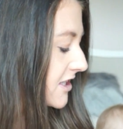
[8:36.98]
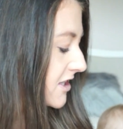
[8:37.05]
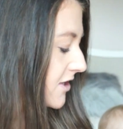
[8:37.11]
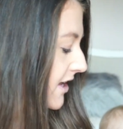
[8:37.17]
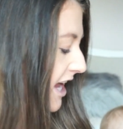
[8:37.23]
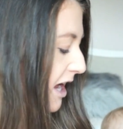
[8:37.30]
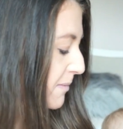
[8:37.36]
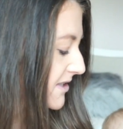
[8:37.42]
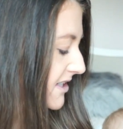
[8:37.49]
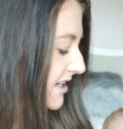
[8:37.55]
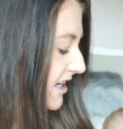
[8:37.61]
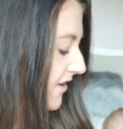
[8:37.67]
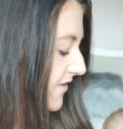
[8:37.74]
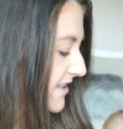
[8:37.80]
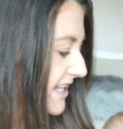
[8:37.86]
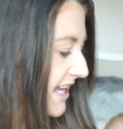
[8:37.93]
So he
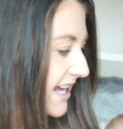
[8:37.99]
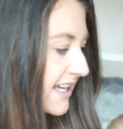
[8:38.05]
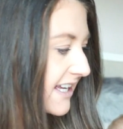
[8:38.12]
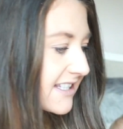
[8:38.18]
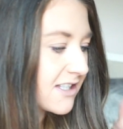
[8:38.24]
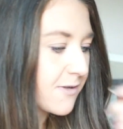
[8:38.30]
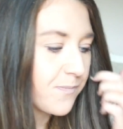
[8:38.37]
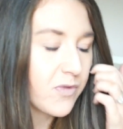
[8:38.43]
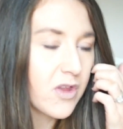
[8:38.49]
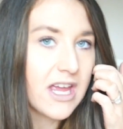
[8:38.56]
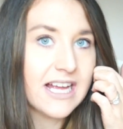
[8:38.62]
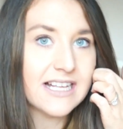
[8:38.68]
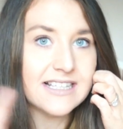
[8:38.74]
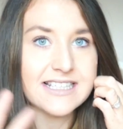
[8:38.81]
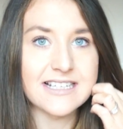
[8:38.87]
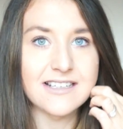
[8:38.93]
absolutely loves this.
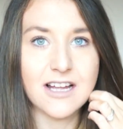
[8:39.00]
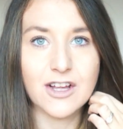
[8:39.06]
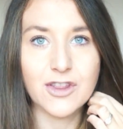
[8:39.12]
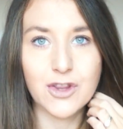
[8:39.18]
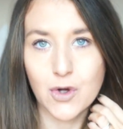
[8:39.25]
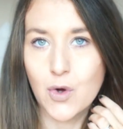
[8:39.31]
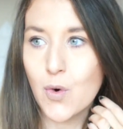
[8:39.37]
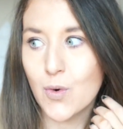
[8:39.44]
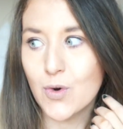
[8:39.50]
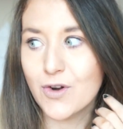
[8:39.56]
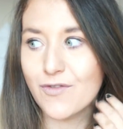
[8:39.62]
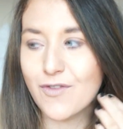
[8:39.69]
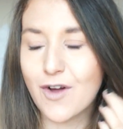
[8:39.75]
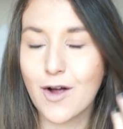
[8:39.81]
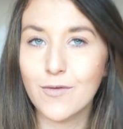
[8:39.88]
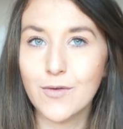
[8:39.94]
It's in like the corner
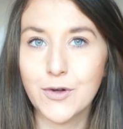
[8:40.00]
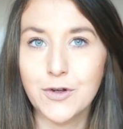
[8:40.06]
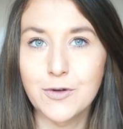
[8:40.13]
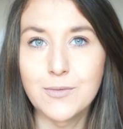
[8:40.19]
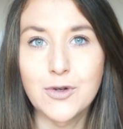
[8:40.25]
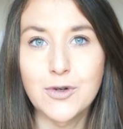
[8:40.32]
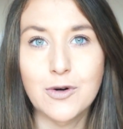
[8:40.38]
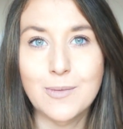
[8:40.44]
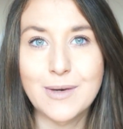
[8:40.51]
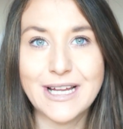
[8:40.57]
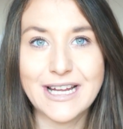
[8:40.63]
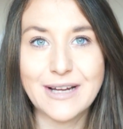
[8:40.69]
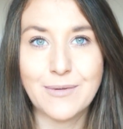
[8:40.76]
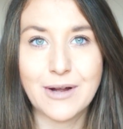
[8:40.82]
of our room normally,